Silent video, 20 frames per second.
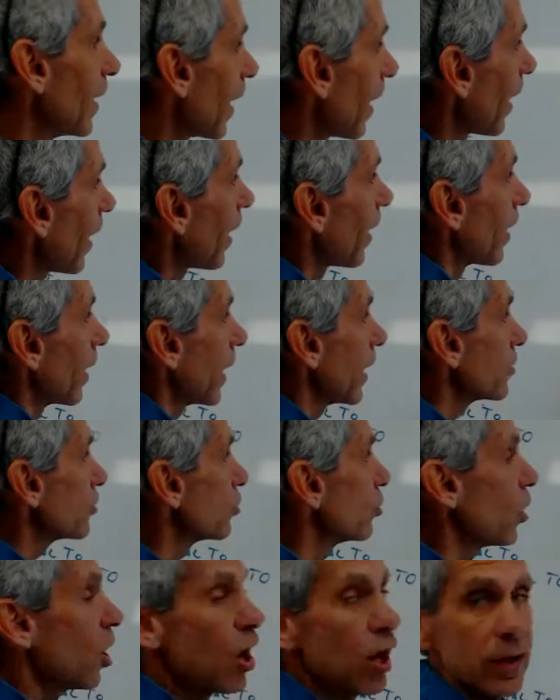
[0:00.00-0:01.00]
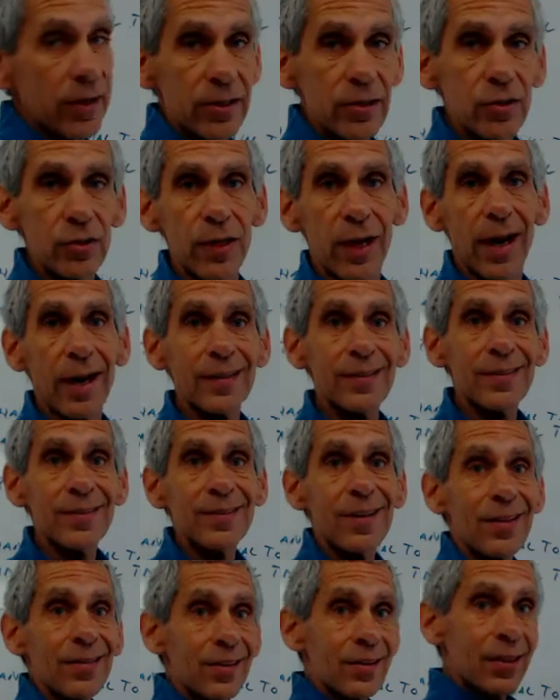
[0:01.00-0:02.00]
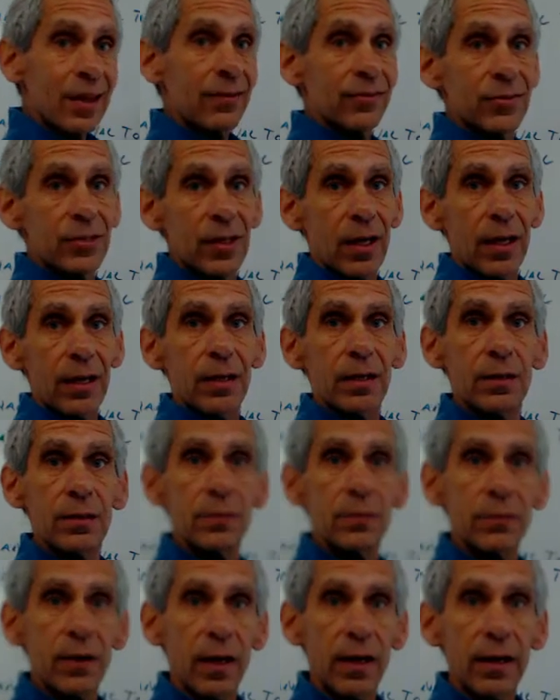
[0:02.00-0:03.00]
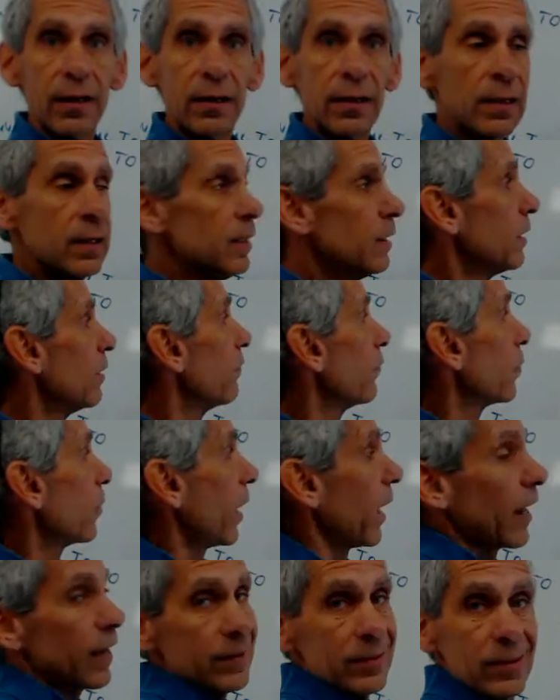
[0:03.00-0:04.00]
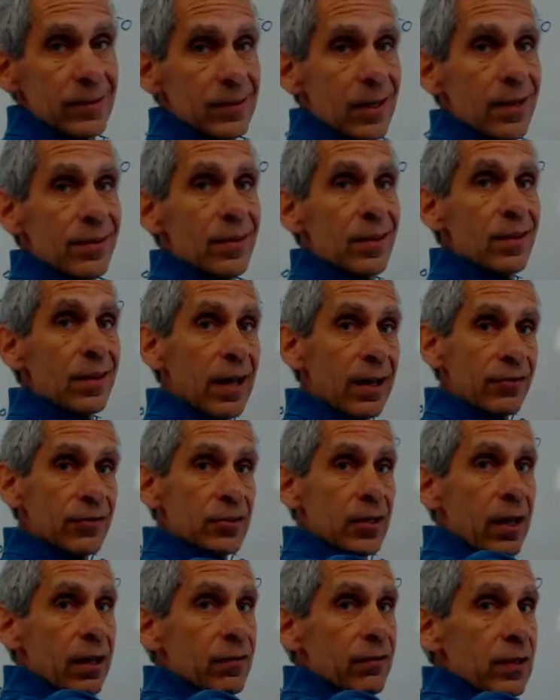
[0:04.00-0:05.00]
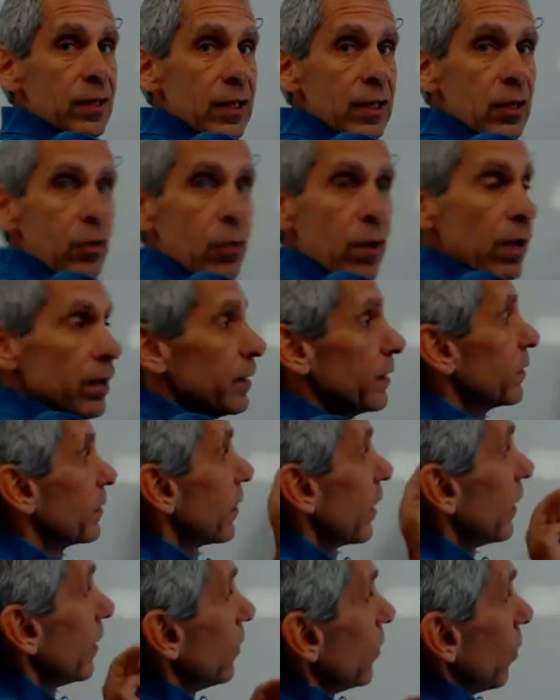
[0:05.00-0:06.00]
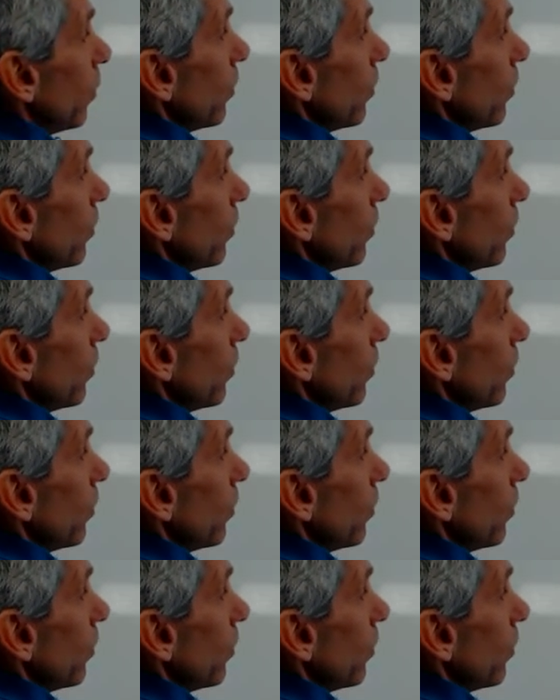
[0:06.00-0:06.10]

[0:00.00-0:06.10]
Yeah, as long as your x is on the left side, right? If your x is on the left side of the inequality sign,